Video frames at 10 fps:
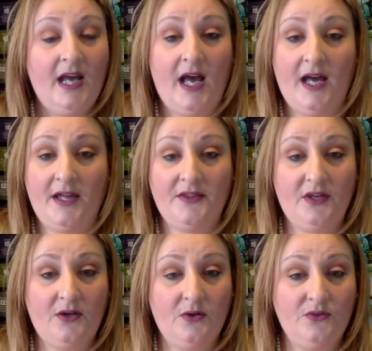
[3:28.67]

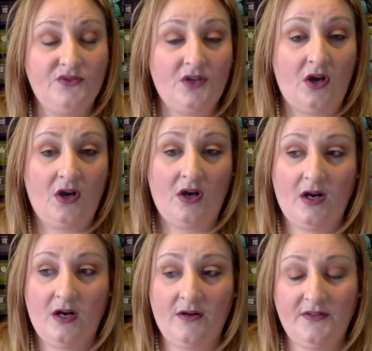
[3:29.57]
Those
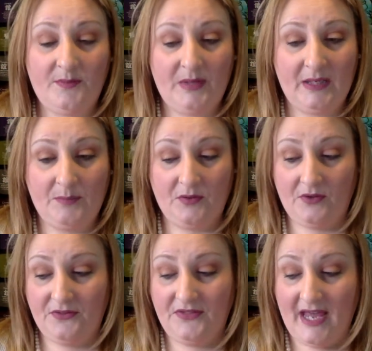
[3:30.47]
are the
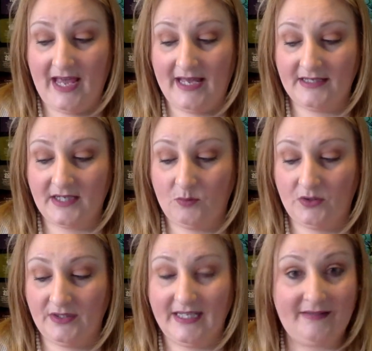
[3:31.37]
people that
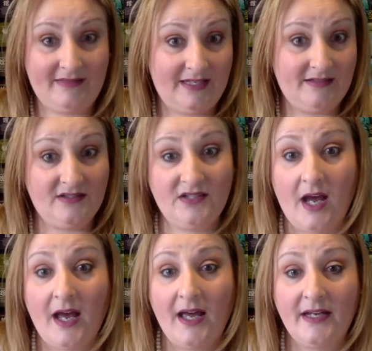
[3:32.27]
will get things
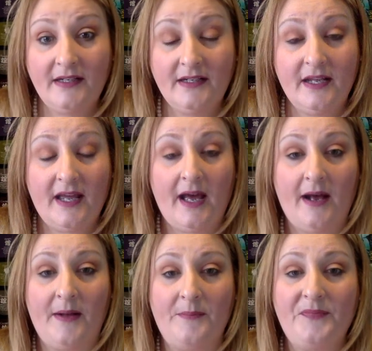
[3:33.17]
done.
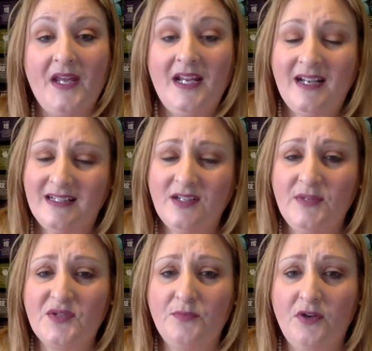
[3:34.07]
Not so
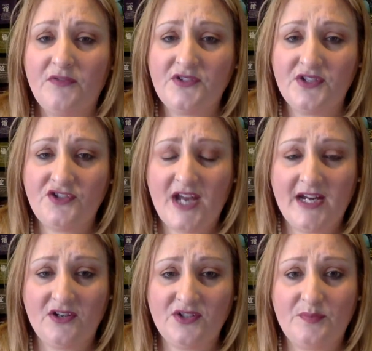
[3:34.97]
much movers and
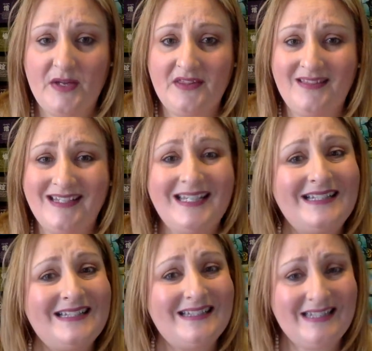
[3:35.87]
shakers, but
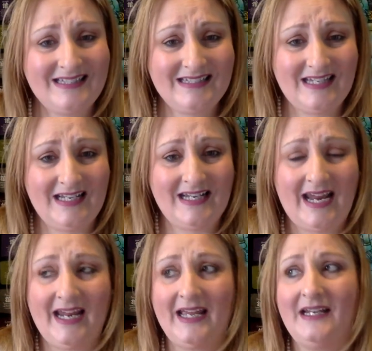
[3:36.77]
consistent
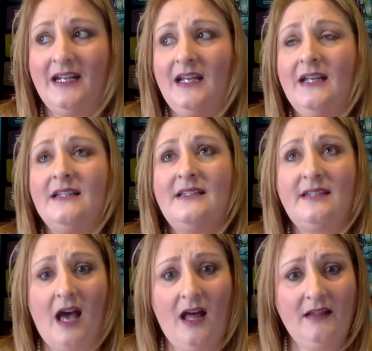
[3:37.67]
and
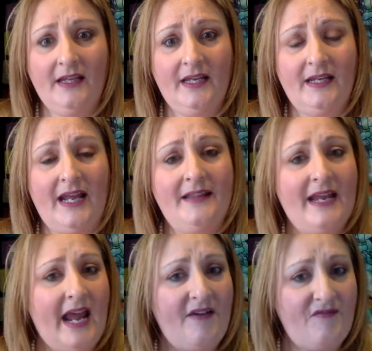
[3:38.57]
solid, and
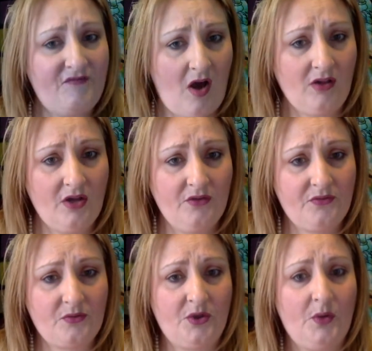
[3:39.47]
they have follow
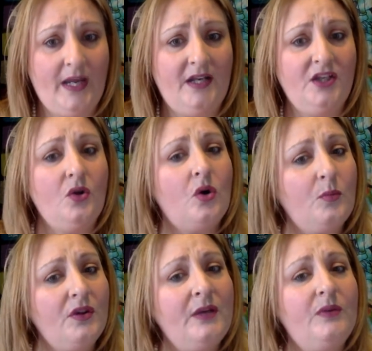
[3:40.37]
through. And
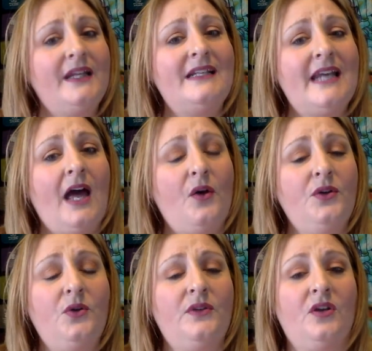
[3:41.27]
normally when they tell
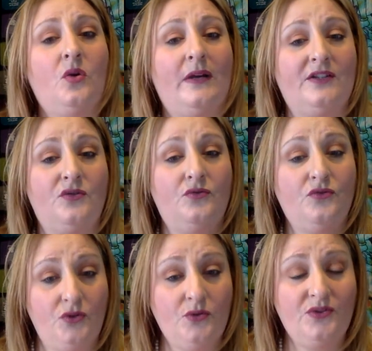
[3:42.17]
you they're going to
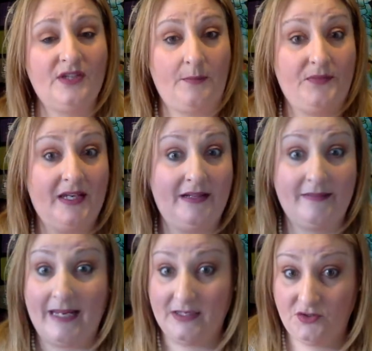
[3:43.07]
do something,
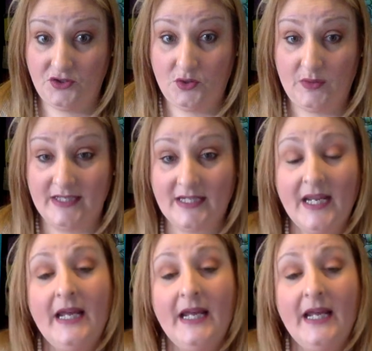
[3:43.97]
they do it.